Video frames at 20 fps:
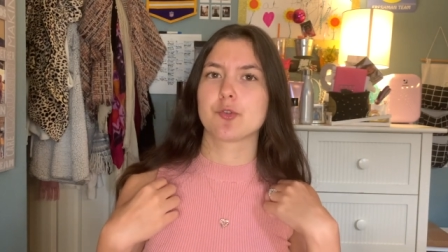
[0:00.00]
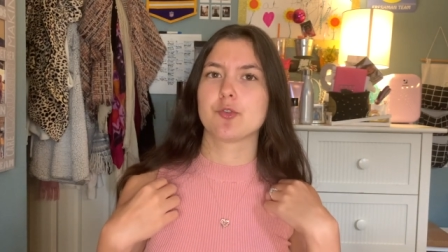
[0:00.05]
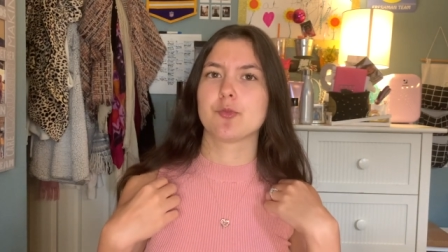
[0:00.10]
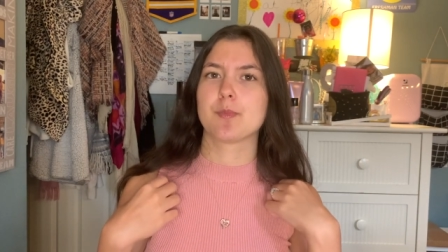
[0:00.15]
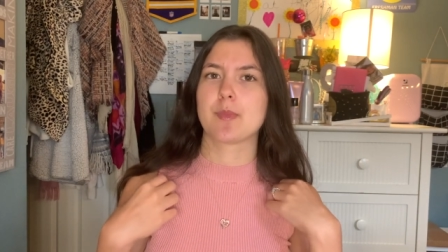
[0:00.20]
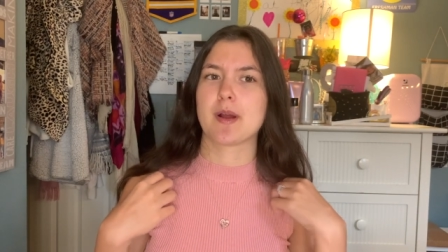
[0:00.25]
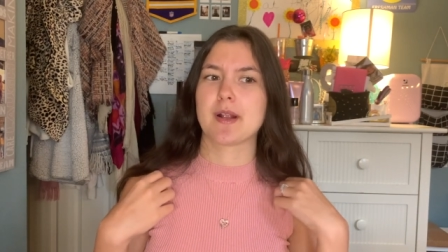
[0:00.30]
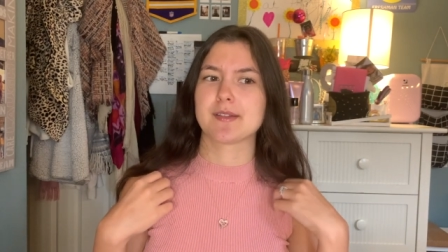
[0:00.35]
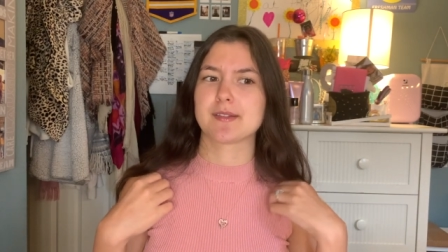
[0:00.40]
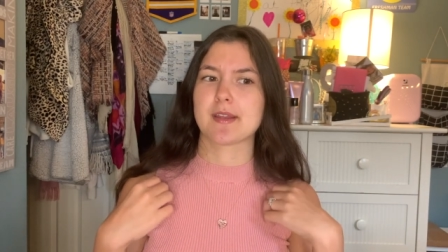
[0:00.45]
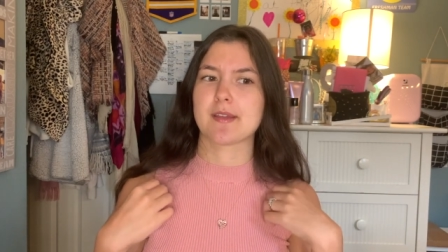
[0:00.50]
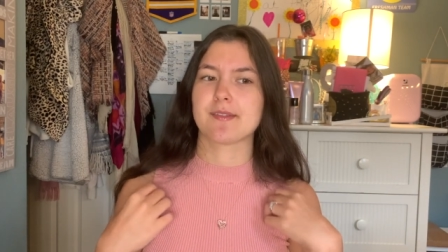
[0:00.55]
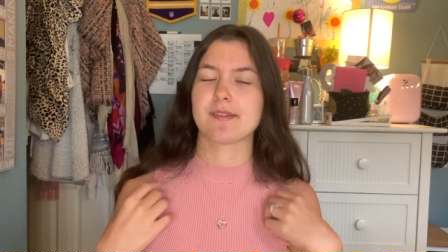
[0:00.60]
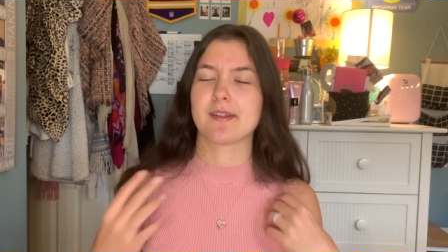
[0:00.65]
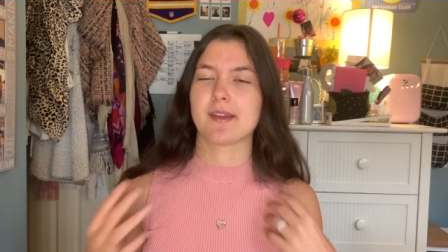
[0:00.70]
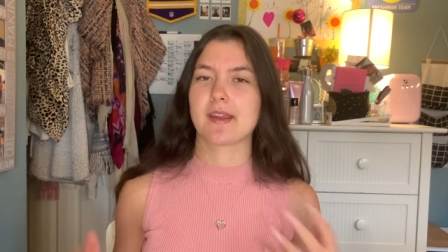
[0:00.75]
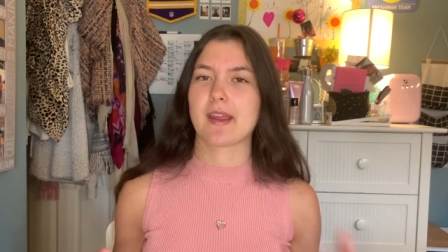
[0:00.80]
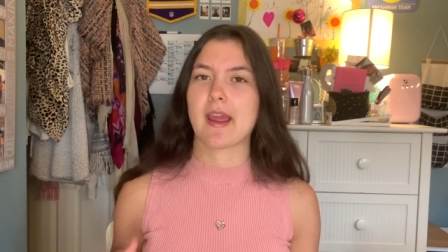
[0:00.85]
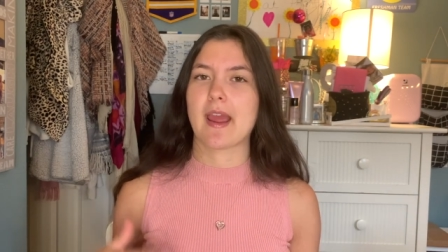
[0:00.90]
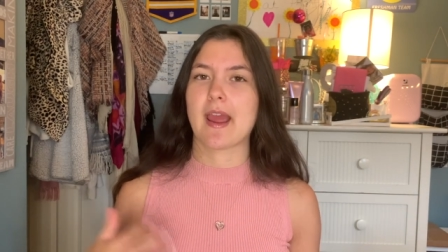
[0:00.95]
coupons that
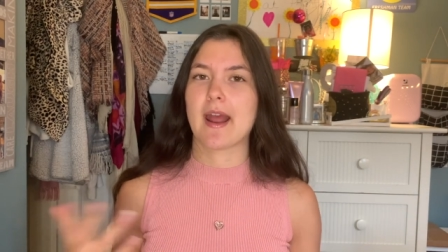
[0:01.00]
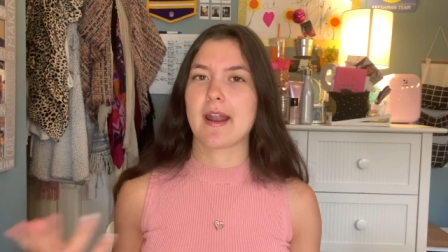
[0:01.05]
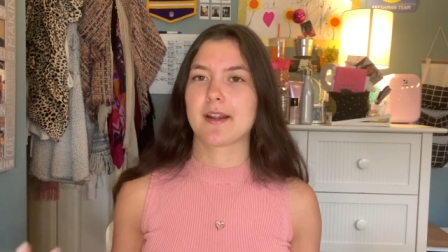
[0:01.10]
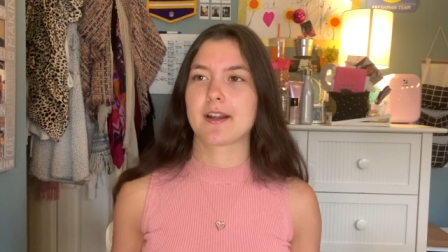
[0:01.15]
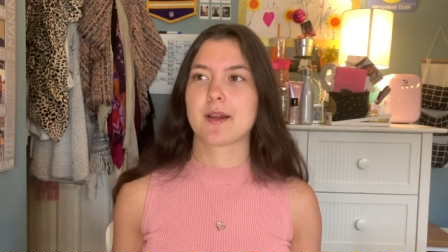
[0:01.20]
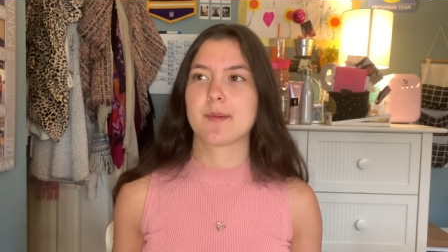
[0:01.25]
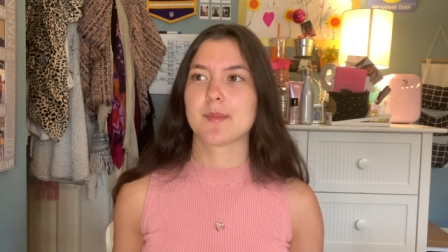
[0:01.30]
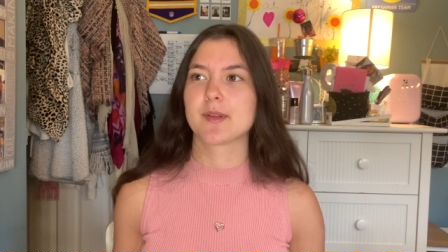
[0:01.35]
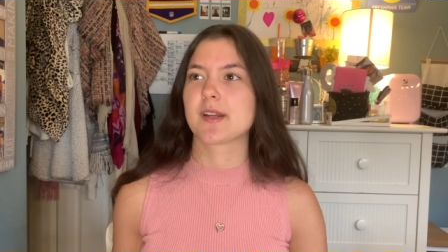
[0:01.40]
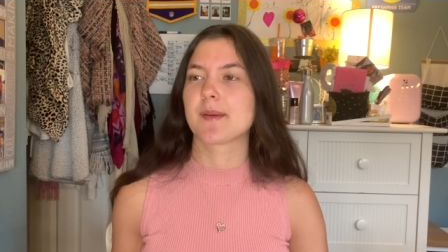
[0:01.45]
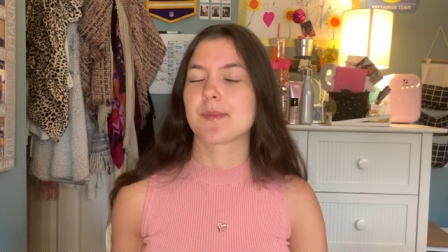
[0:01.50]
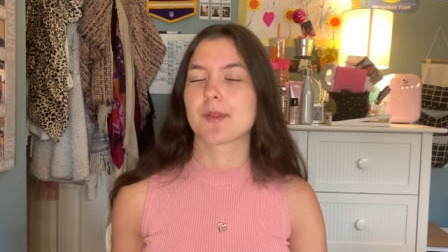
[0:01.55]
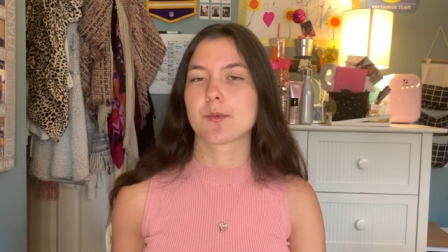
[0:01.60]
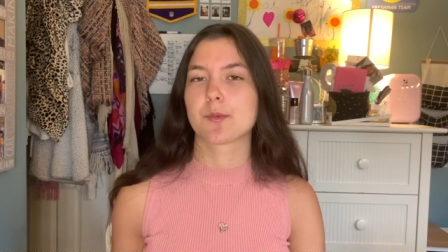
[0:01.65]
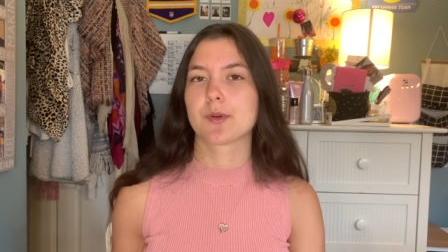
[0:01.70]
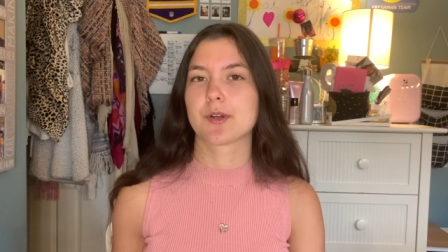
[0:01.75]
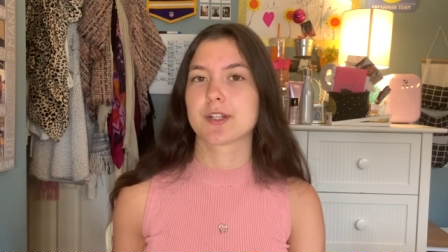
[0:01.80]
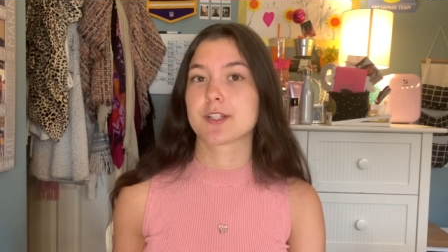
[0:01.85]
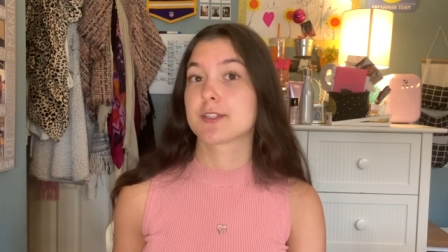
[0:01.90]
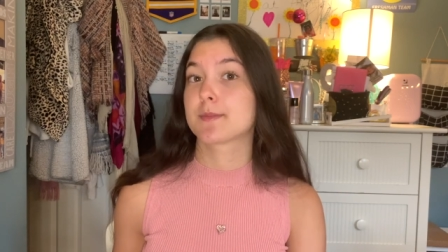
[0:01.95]
like I had coming up that
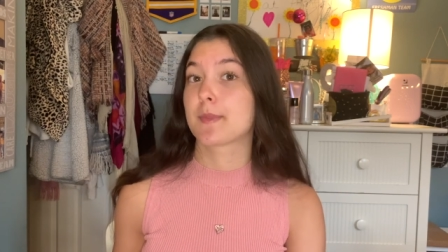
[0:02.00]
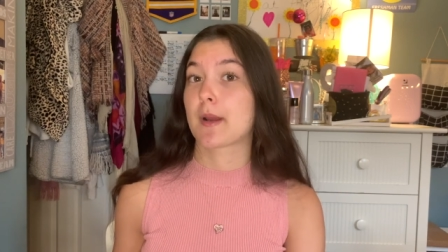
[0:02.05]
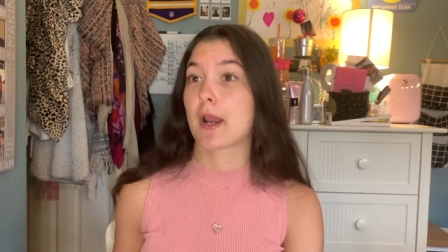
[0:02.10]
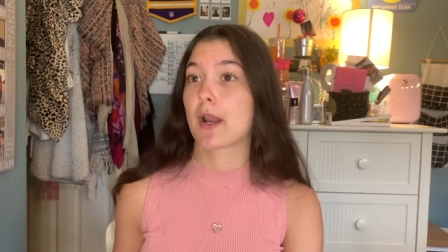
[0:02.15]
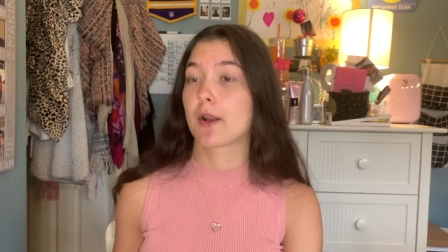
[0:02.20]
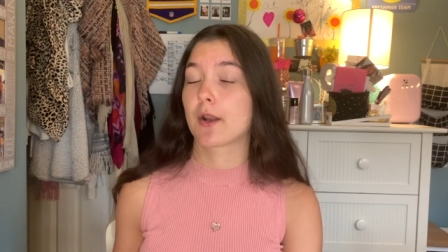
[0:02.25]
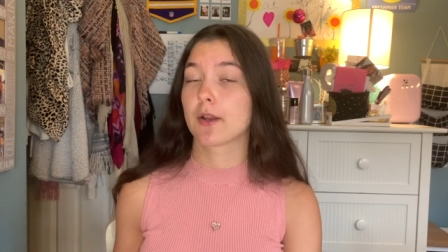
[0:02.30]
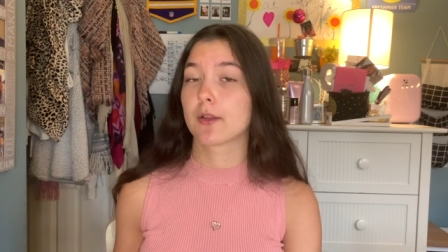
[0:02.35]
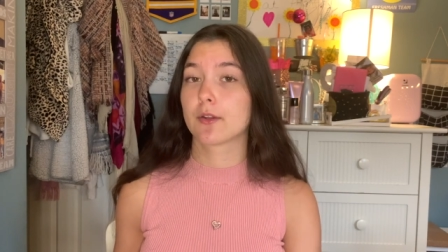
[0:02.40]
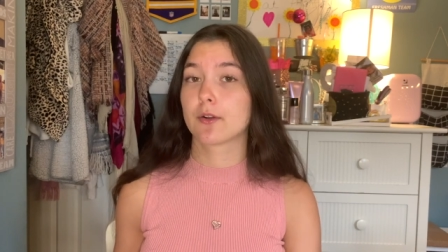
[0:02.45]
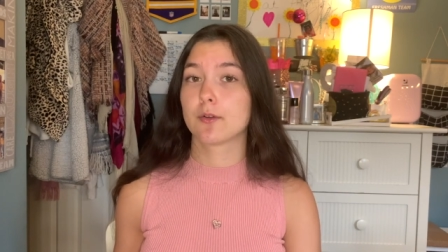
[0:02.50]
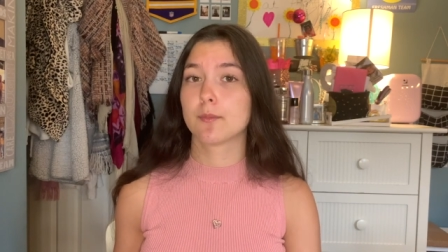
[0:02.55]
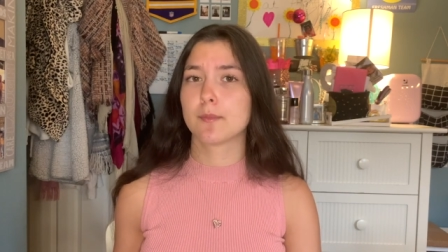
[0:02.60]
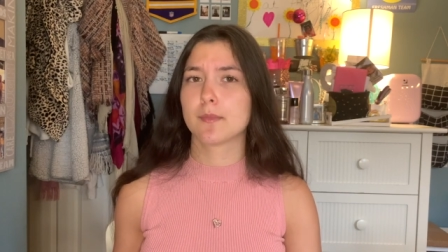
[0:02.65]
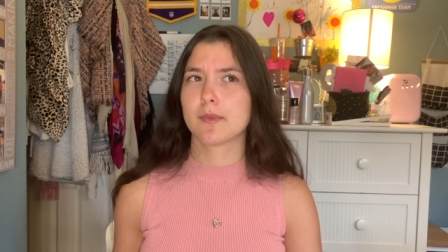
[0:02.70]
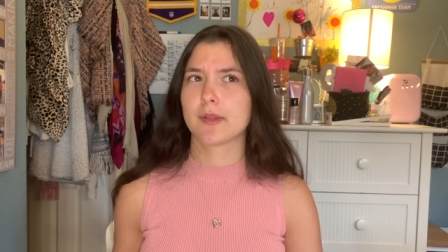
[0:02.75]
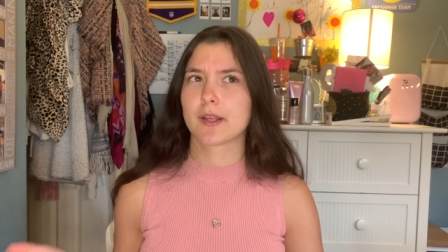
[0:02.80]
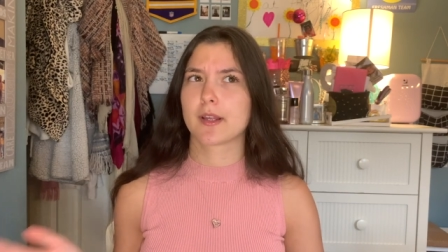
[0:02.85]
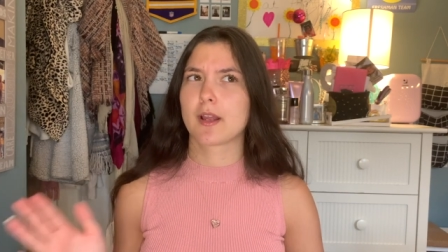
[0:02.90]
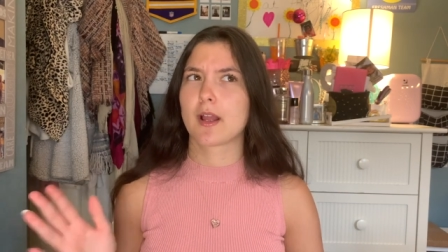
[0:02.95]
were expiring a little
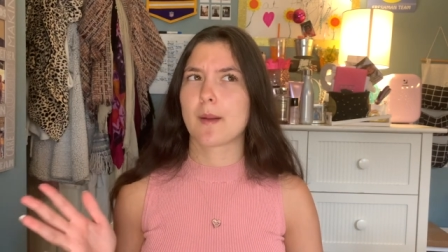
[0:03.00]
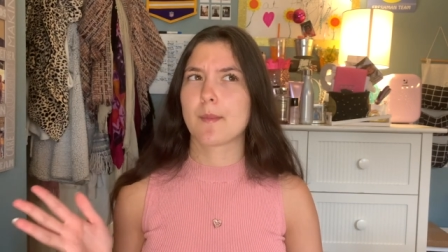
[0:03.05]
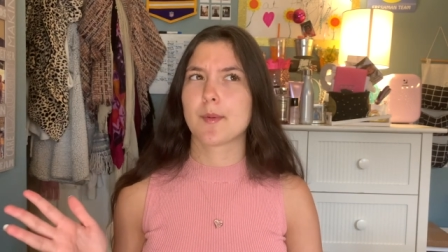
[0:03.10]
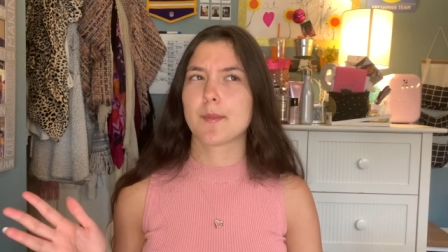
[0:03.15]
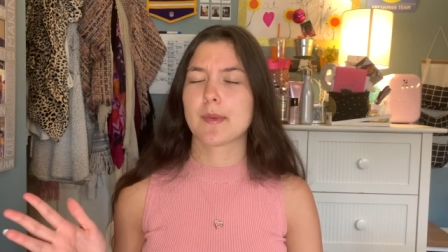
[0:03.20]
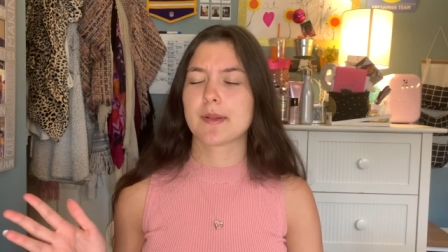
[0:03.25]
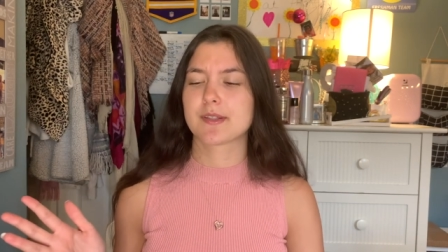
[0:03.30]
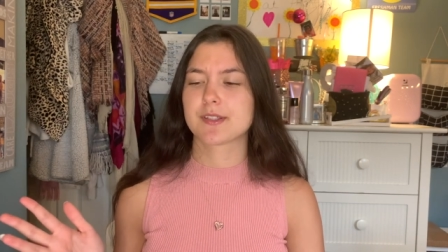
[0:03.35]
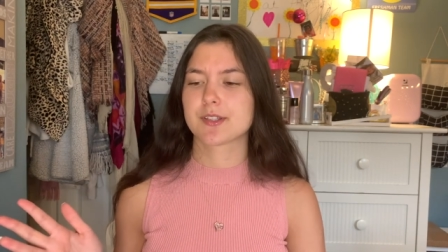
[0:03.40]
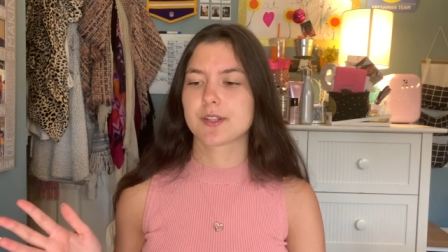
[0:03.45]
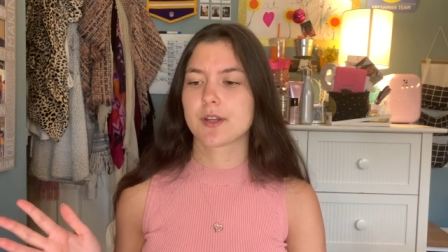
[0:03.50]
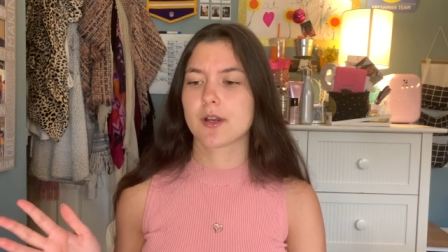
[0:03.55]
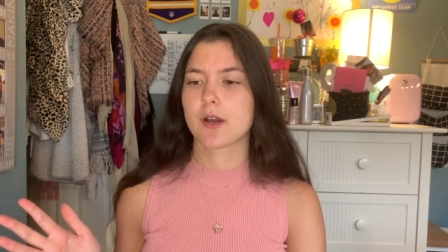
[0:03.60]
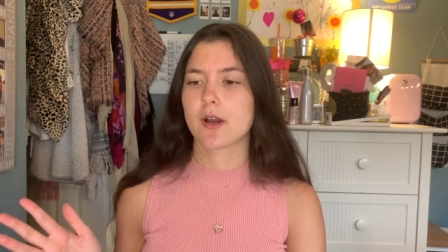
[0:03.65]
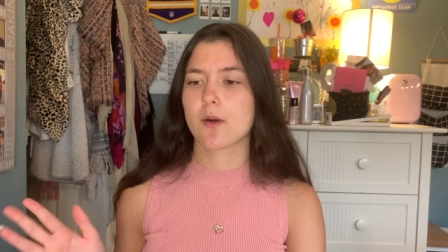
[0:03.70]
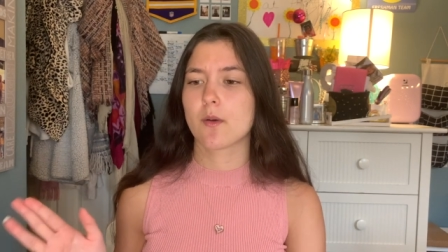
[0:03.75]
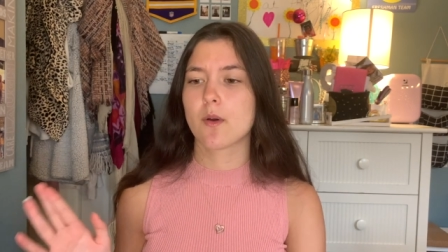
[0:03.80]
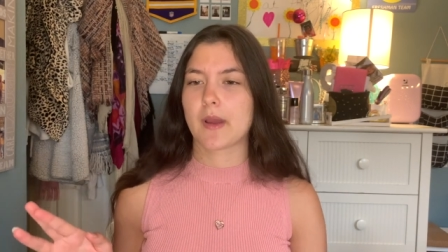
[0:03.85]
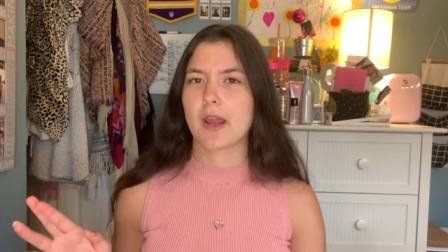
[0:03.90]
like a couple months ago.